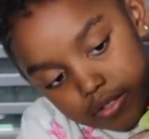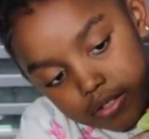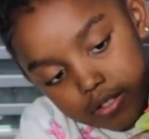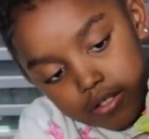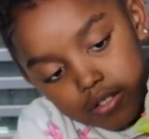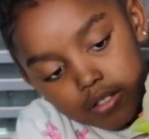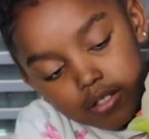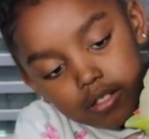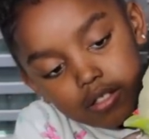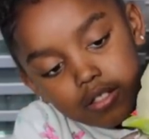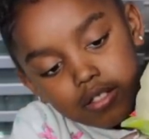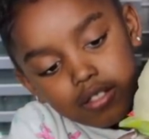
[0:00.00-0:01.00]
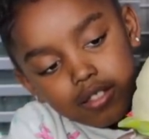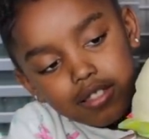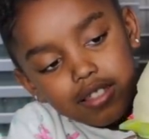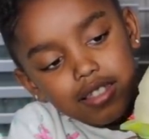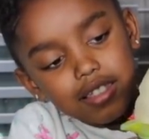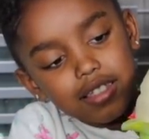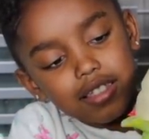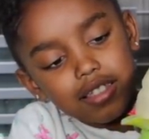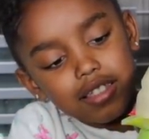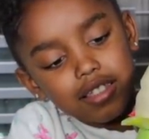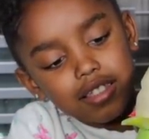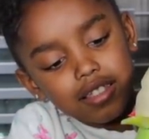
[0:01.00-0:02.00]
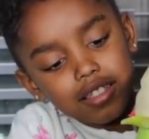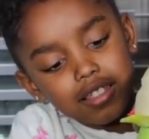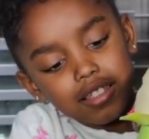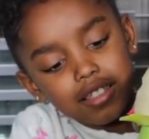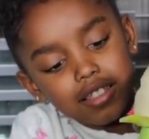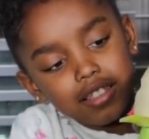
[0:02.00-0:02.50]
No one is speaking in this clip.